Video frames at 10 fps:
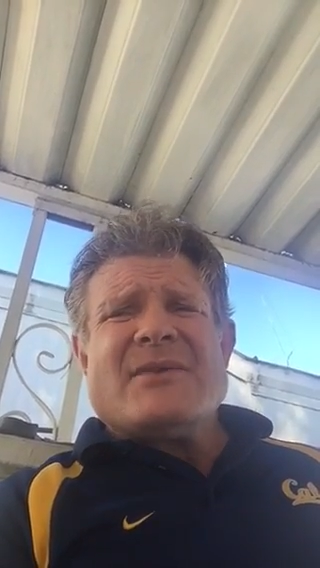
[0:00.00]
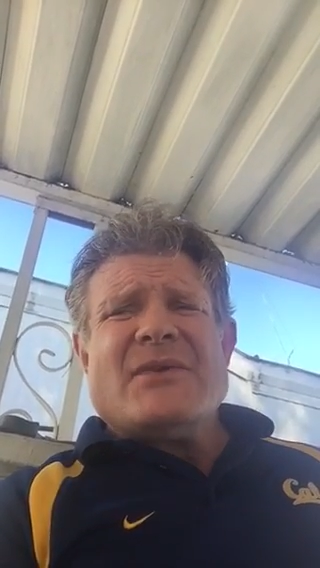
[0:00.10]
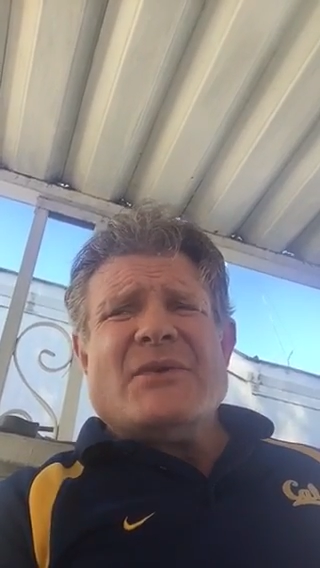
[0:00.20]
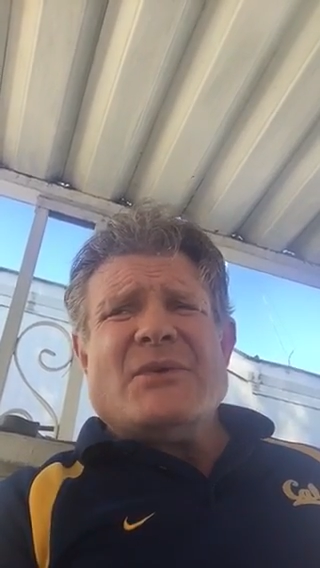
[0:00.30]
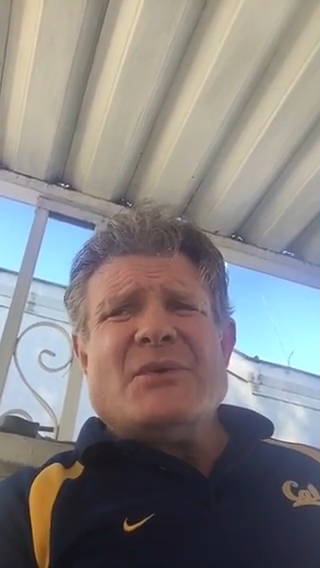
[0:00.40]

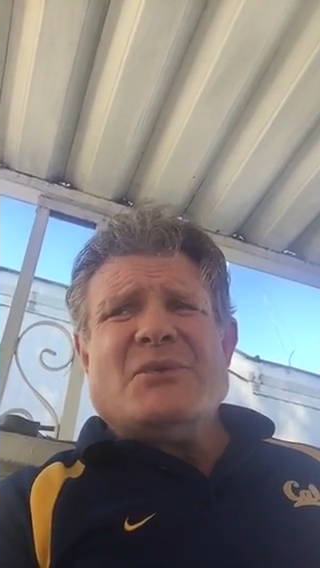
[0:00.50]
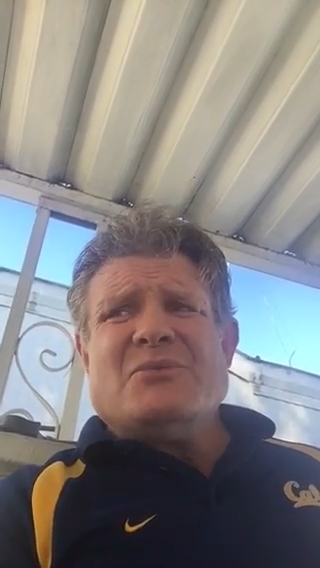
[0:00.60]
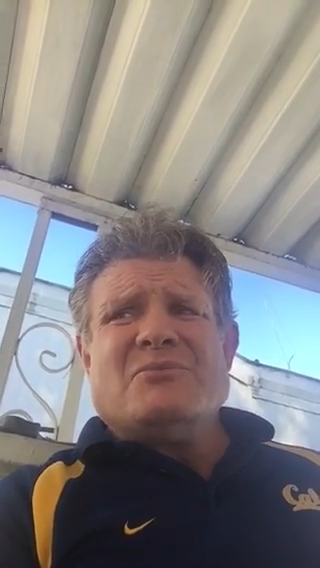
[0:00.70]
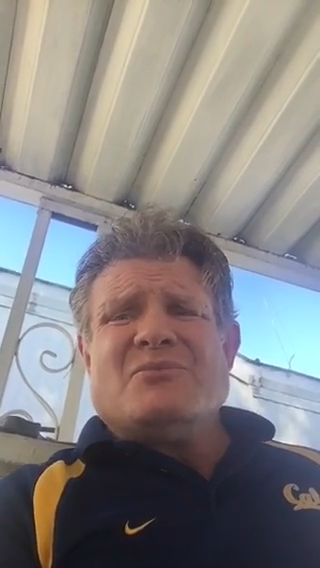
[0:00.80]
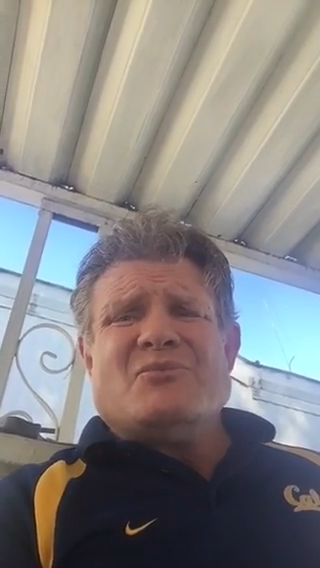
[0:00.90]
to
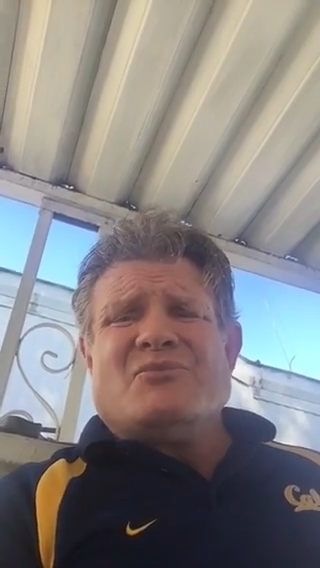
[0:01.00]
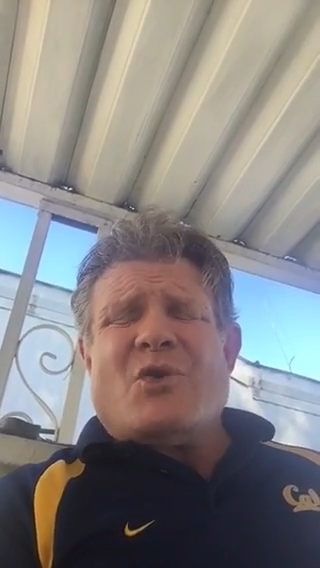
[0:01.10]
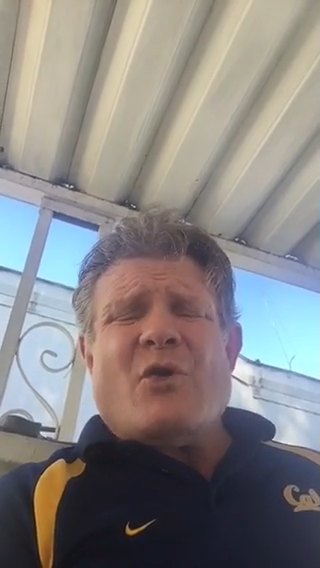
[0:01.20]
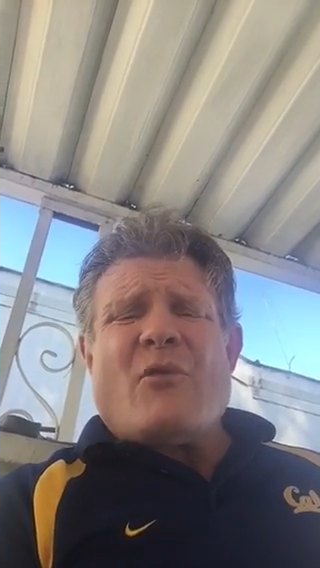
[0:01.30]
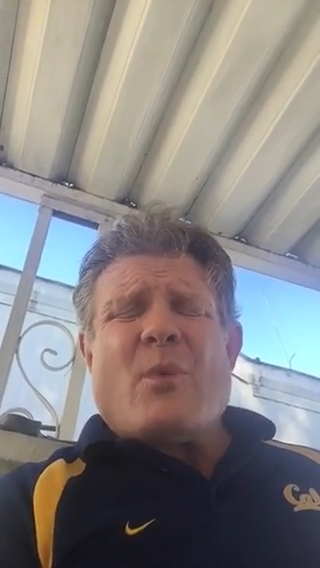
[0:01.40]

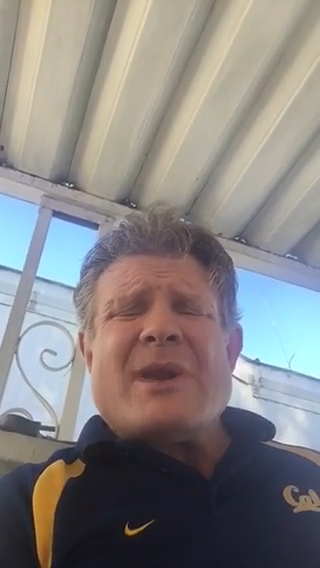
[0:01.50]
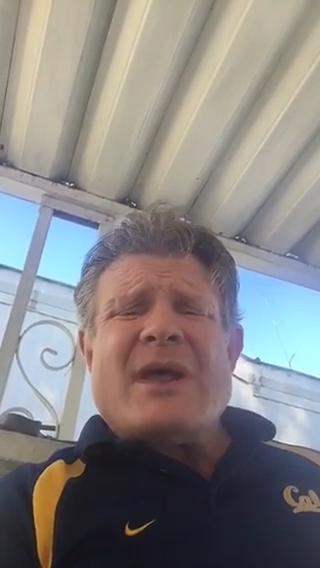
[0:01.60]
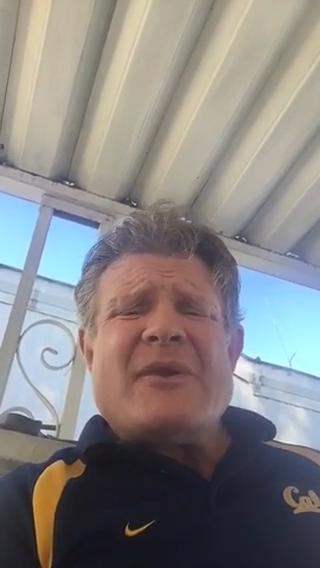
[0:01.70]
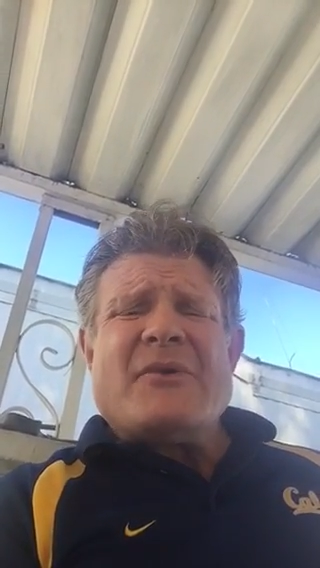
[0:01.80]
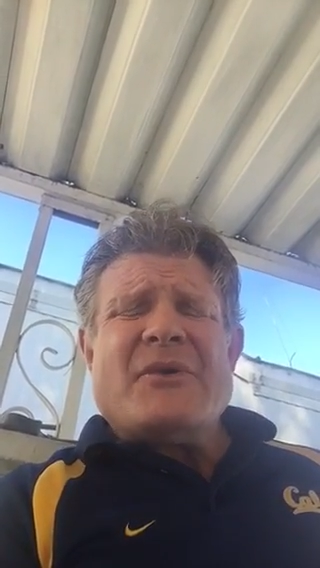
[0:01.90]
over
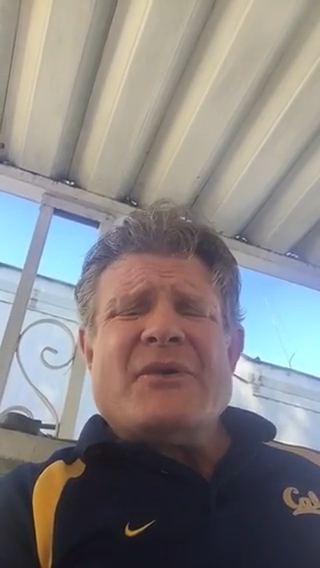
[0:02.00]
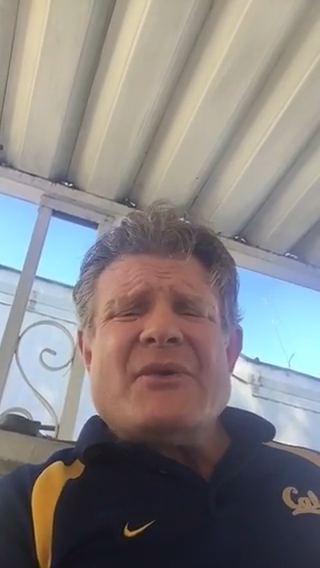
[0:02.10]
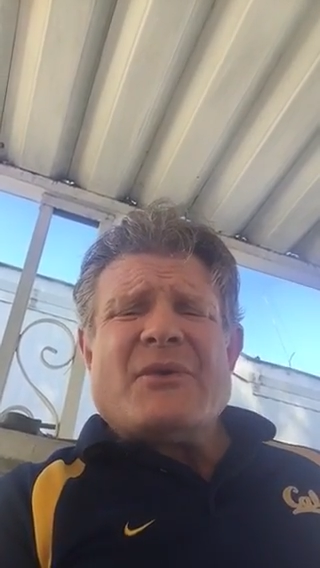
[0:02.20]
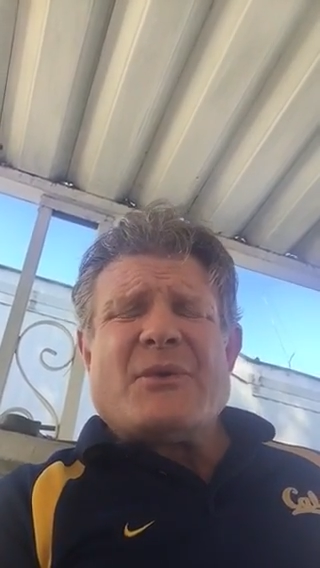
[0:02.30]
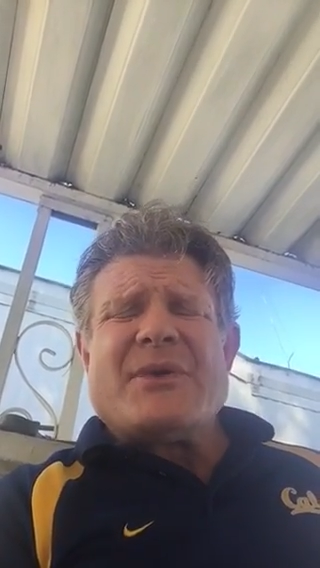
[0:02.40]
100,
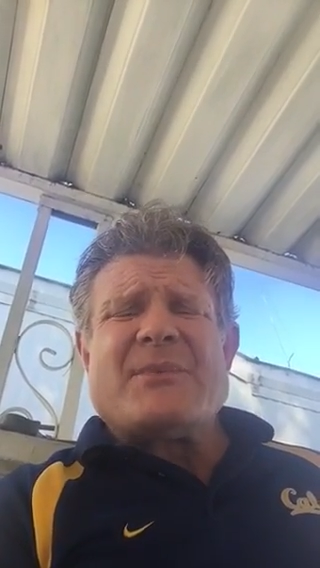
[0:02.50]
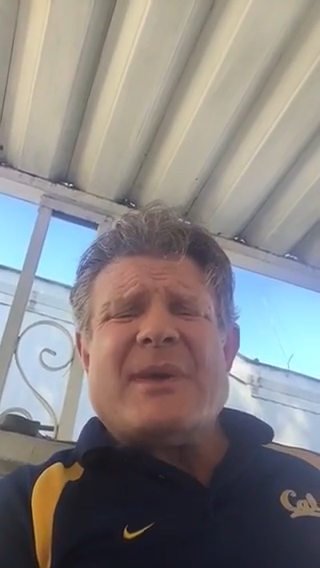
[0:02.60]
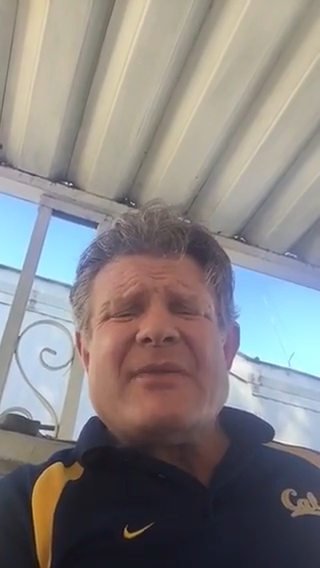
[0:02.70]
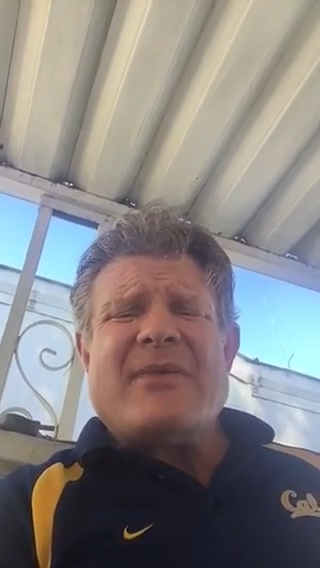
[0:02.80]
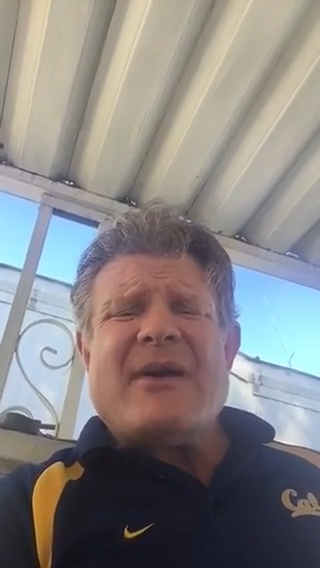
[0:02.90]
Chris
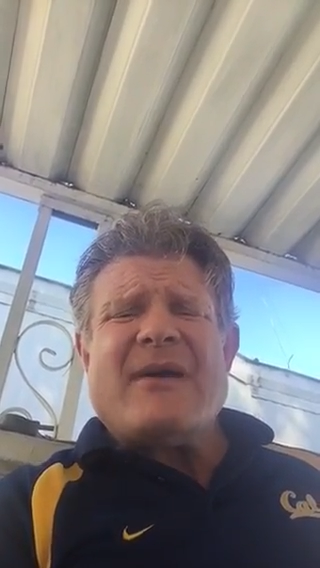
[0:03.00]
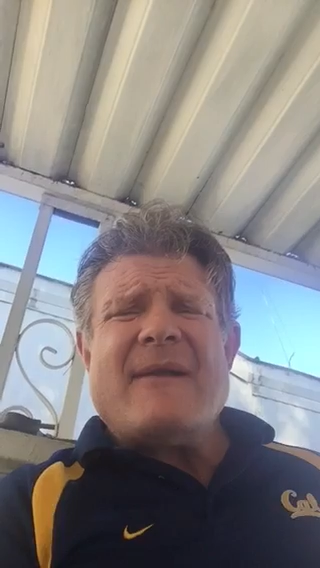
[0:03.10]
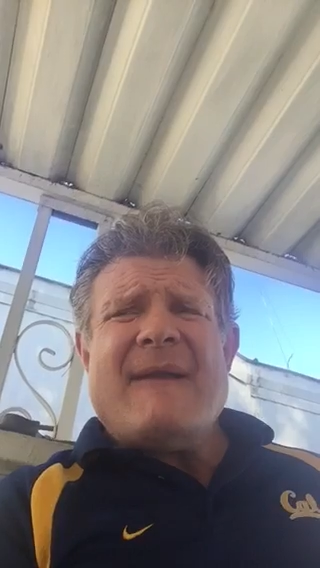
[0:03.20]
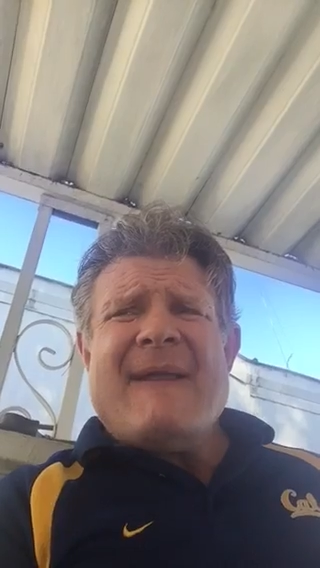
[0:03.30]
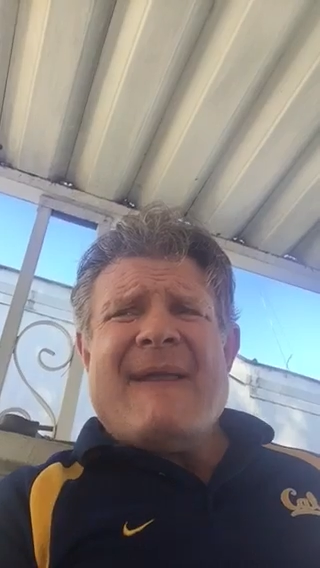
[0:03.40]
P thought.